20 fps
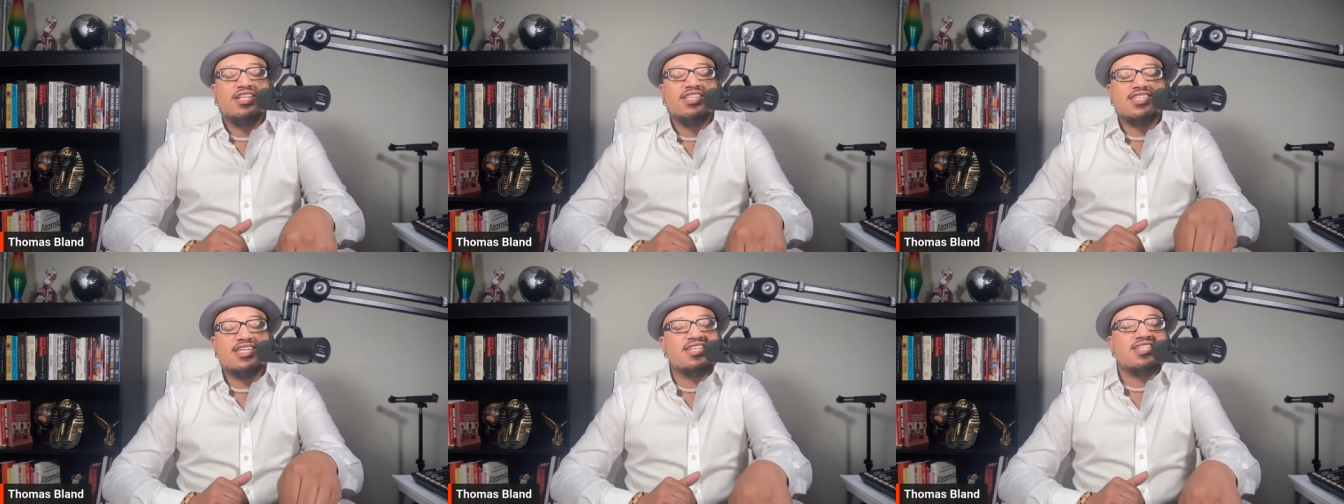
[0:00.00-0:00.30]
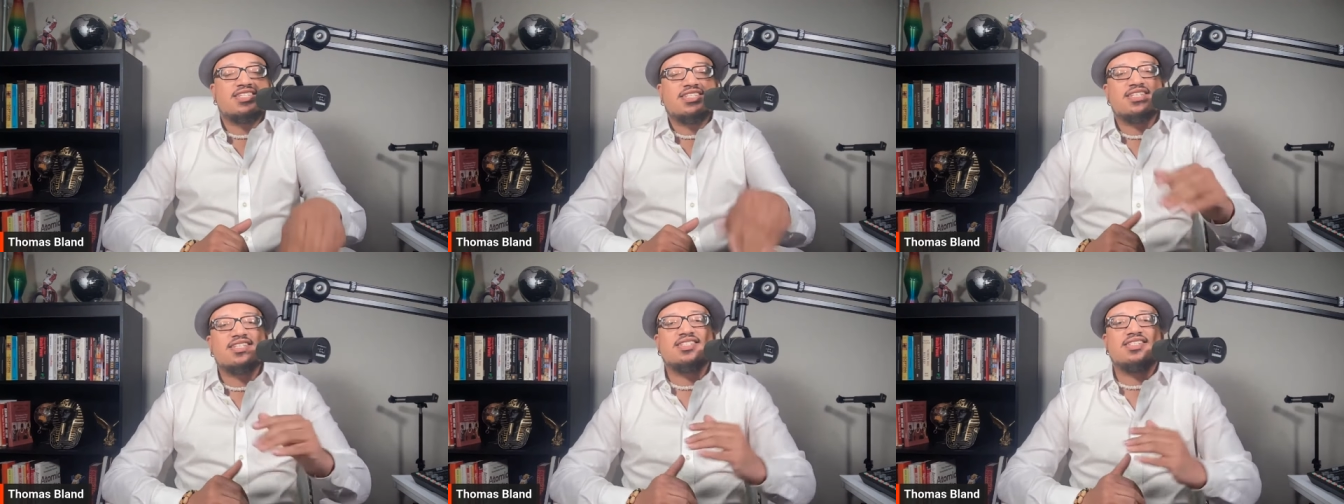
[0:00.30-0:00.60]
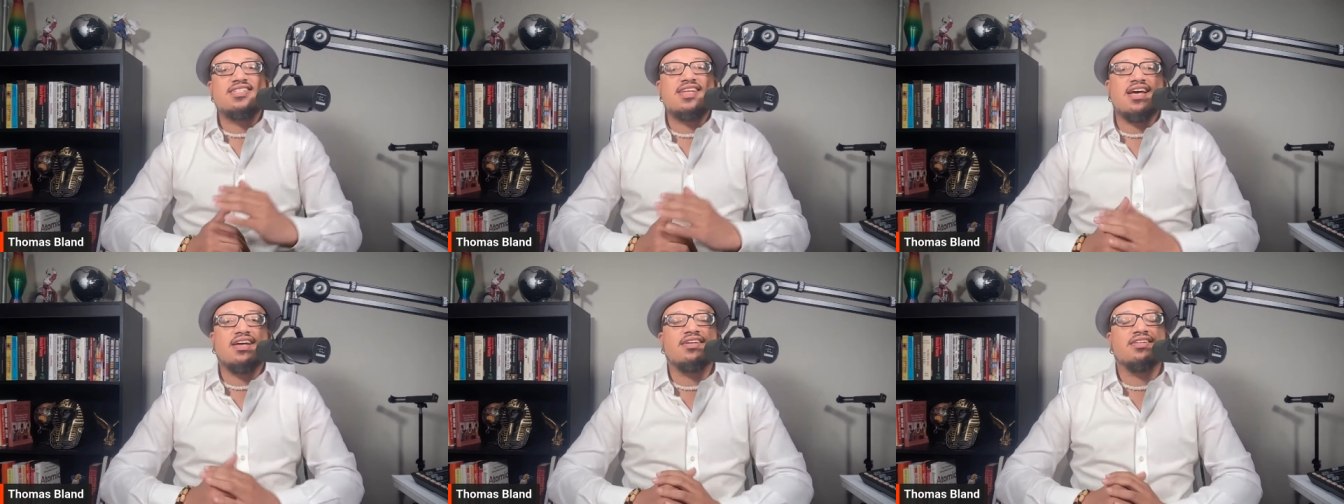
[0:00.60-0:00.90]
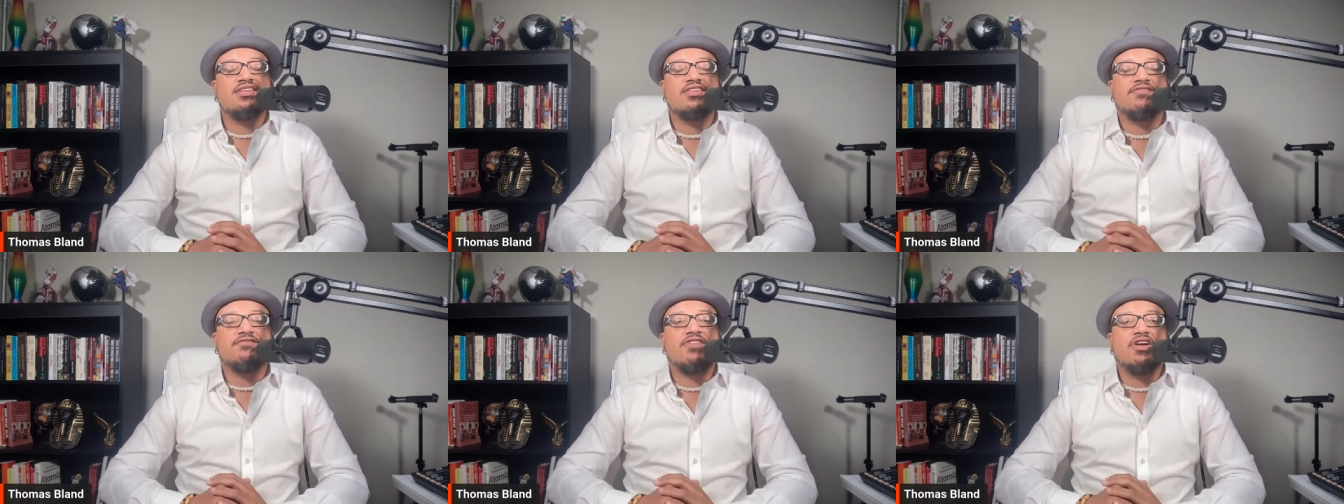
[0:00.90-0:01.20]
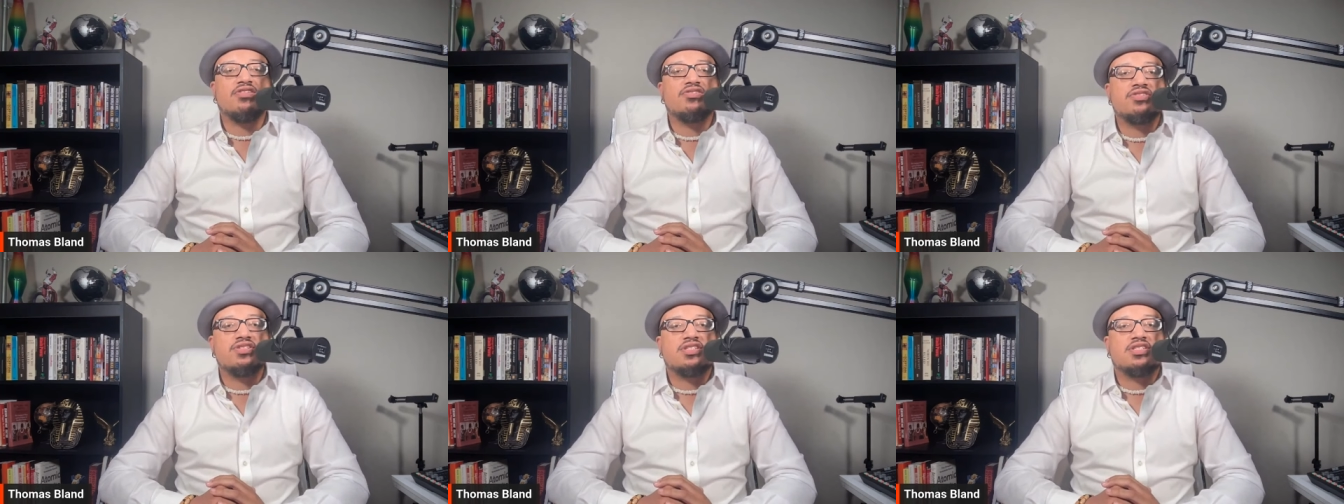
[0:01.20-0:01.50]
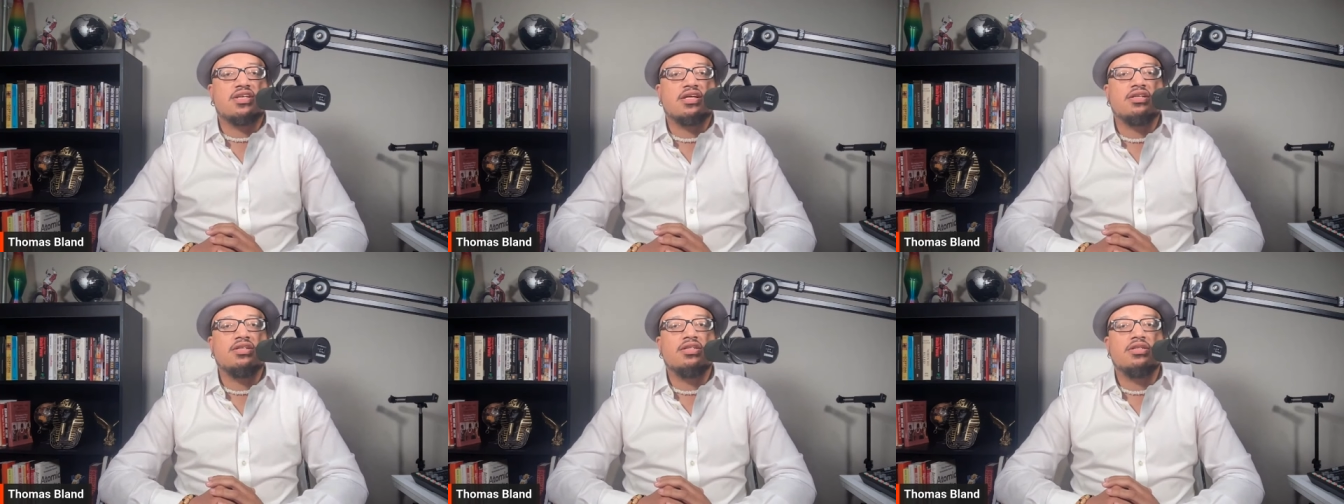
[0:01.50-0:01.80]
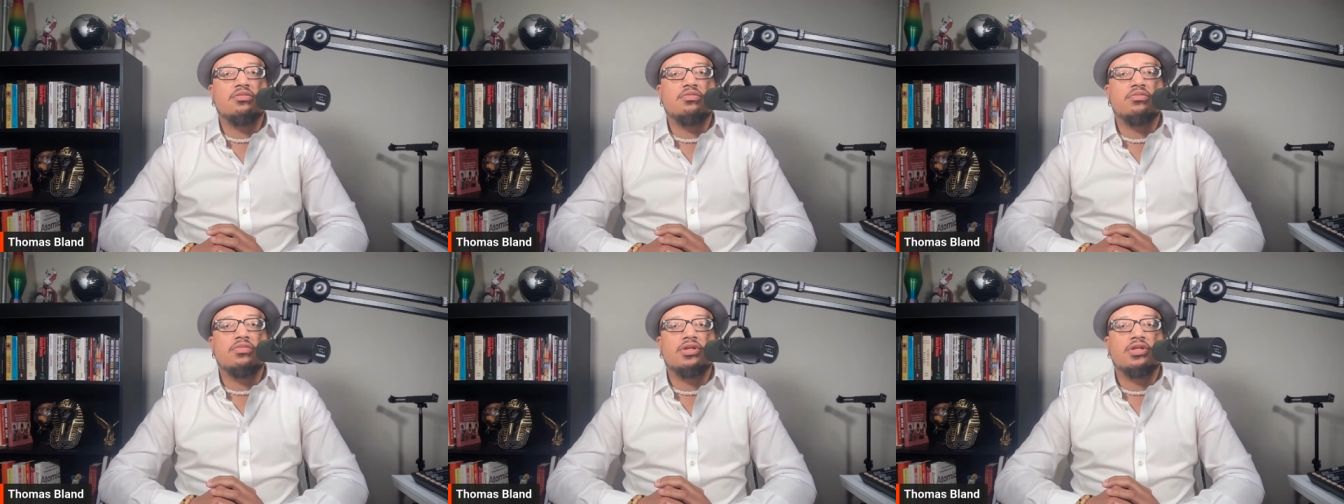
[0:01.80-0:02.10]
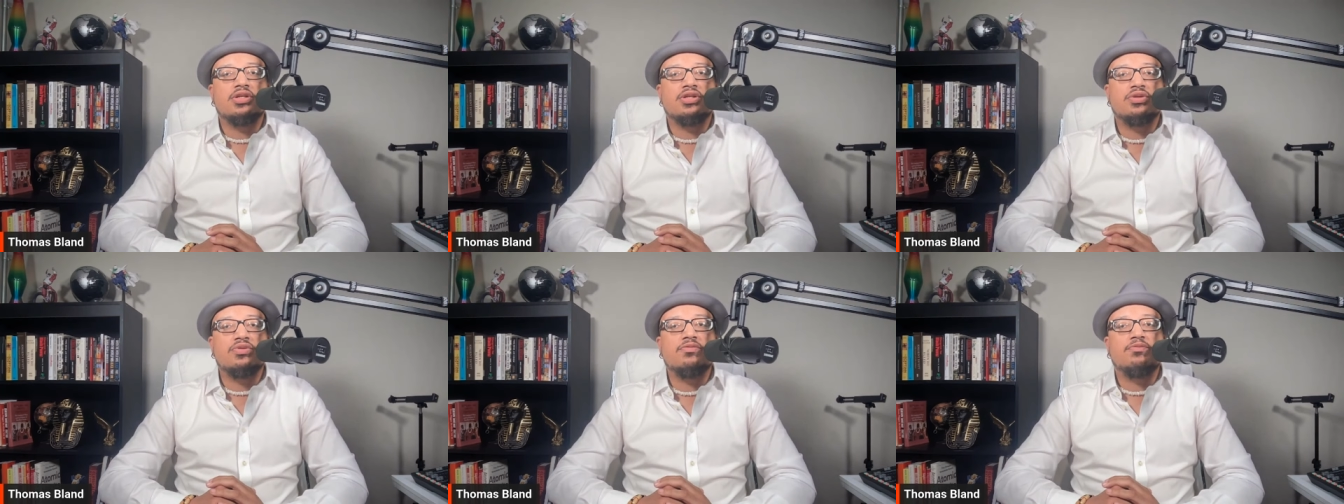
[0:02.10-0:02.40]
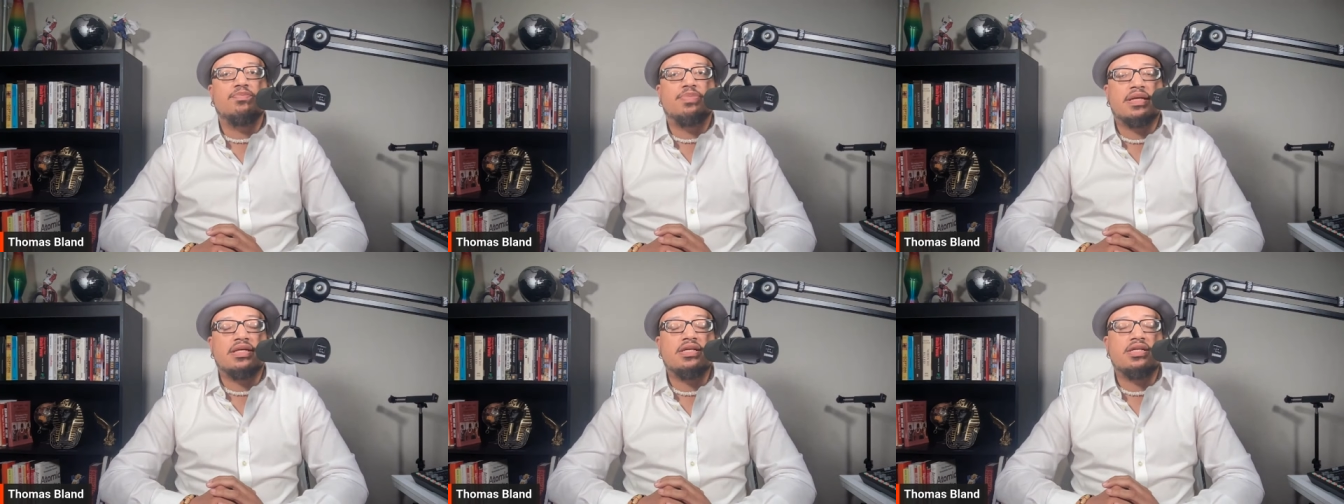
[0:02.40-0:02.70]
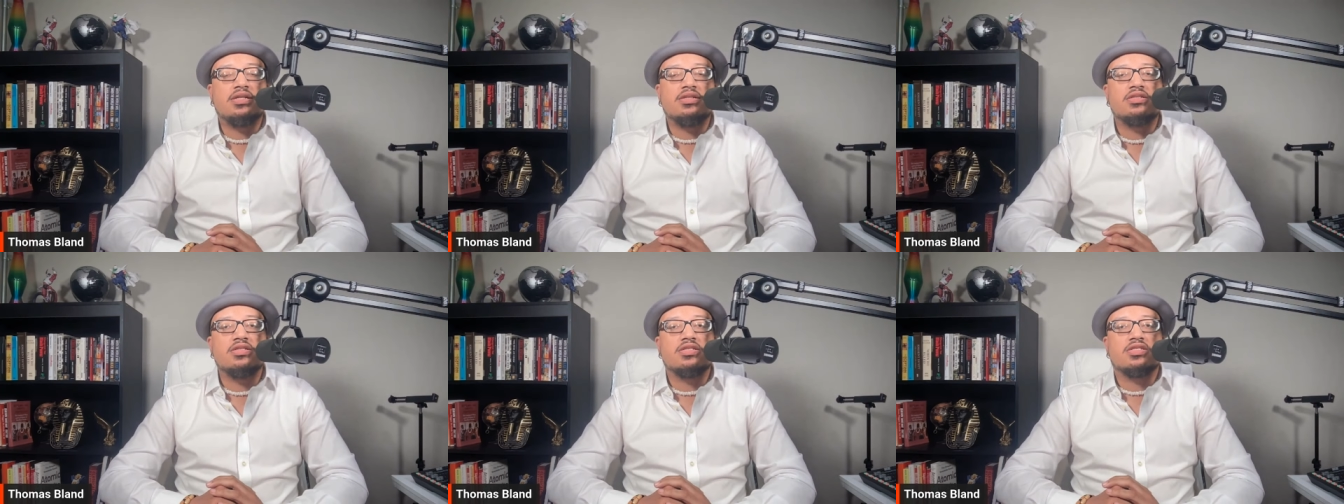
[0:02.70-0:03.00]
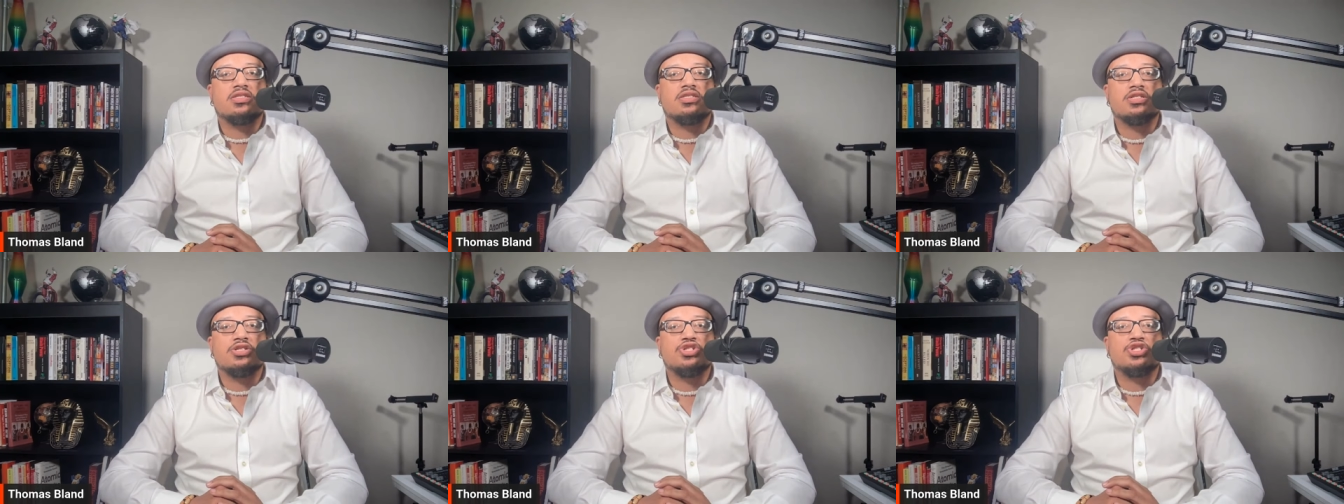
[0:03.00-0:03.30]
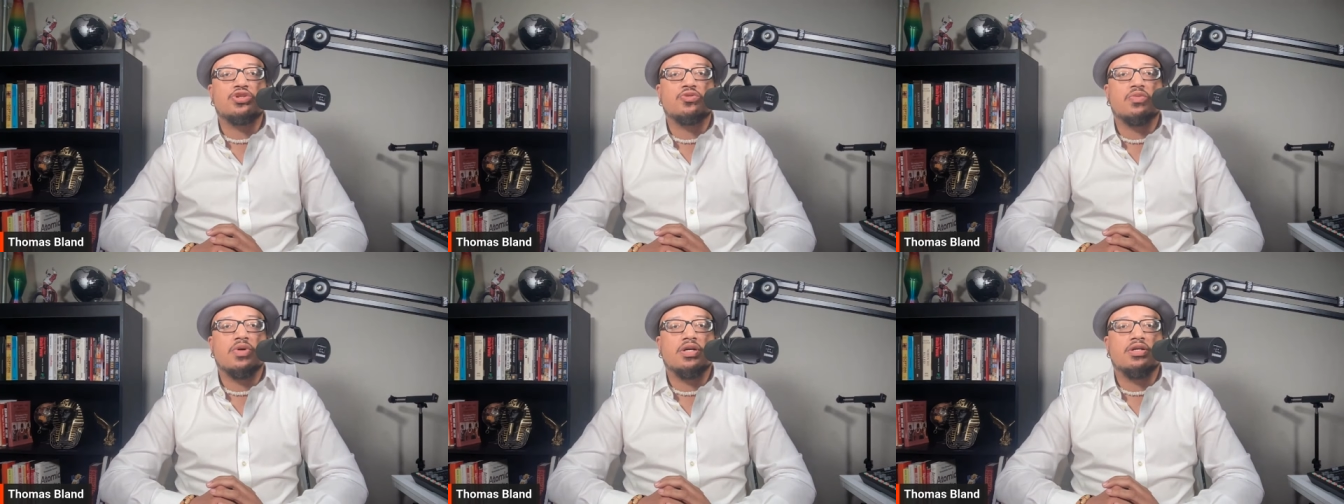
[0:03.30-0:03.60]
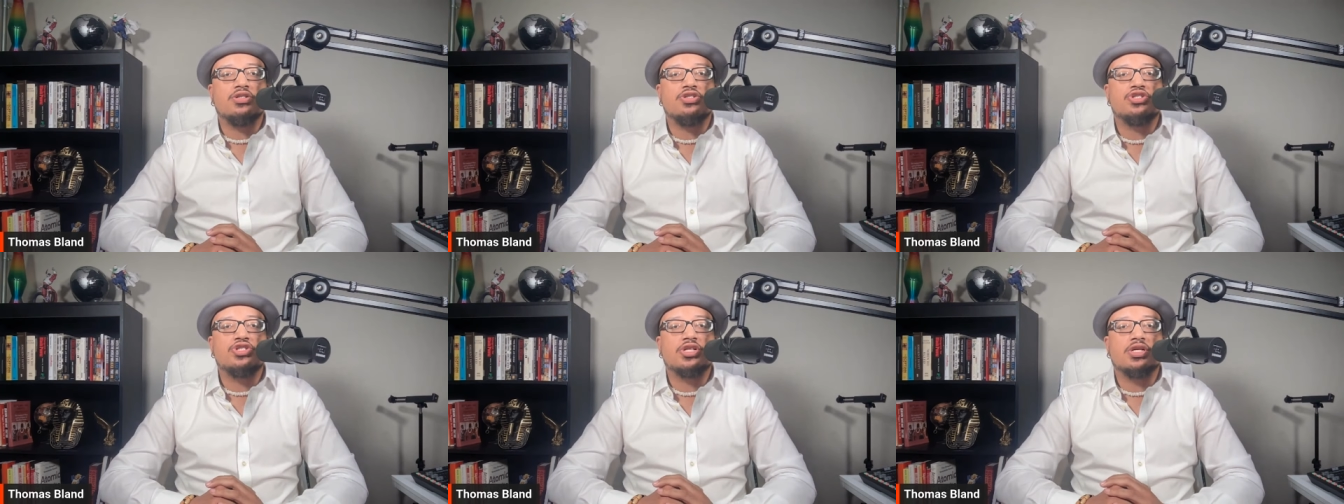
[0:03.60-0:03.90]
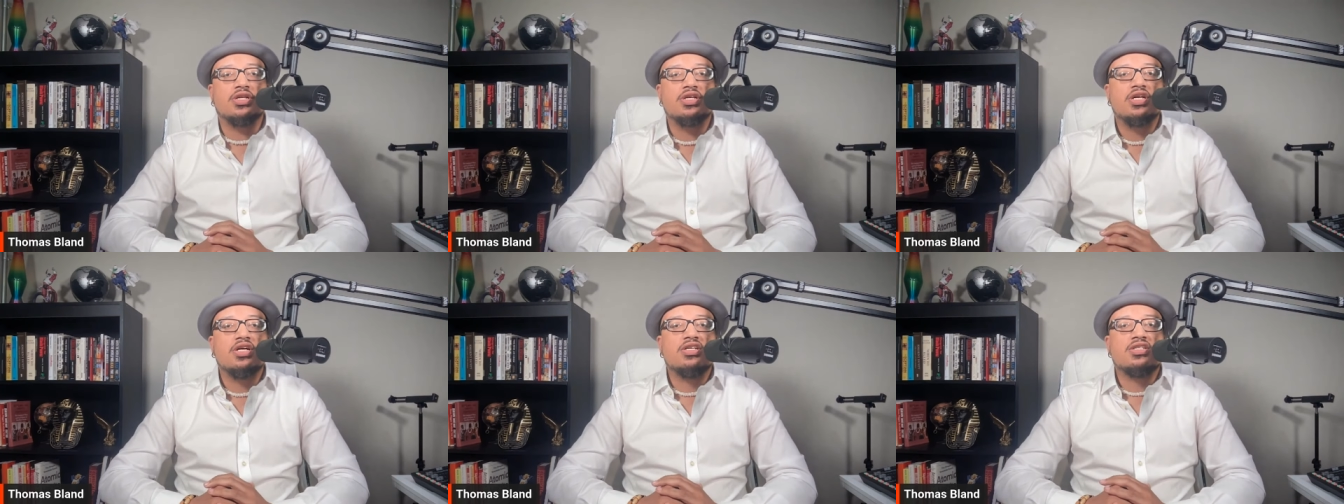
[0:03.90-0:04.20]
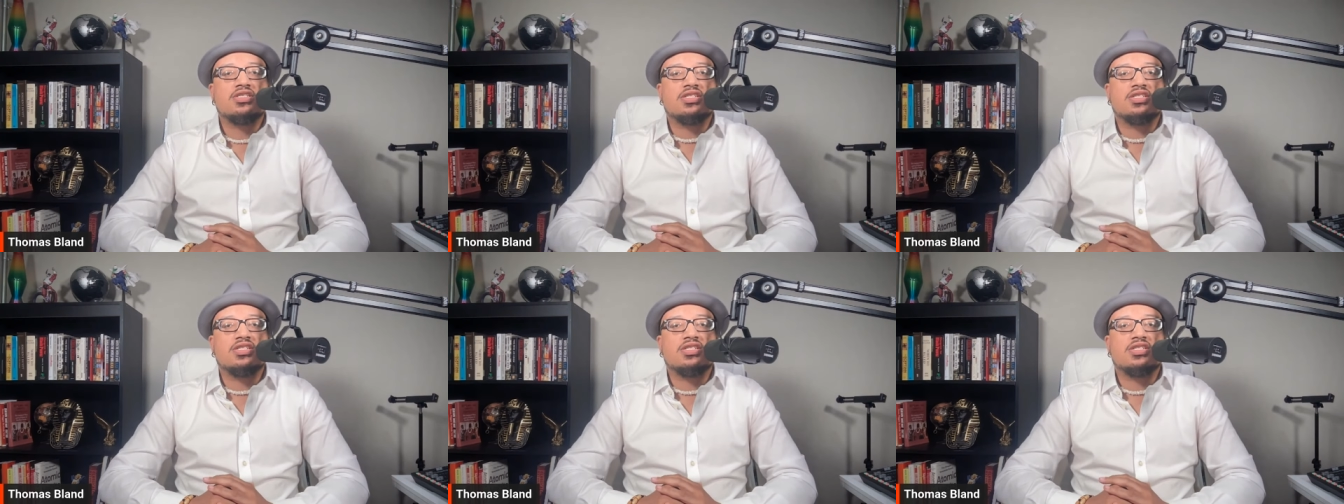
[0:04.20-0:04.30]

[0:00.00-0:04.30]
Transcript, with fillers: this is not the first time you've been in this situation.